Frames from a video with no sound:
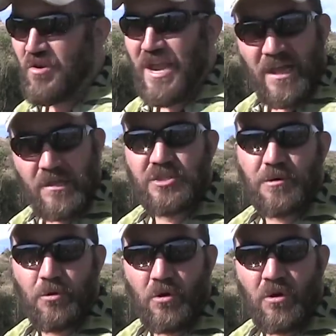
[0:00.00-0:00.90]

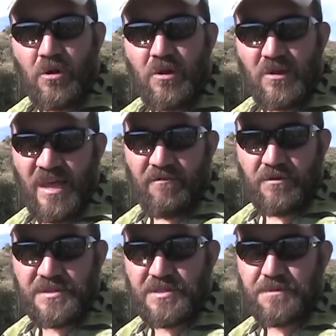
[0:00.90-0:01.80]
negligible
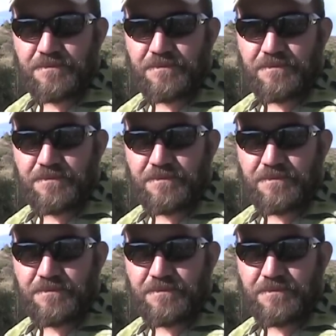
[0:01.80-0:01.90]
levels.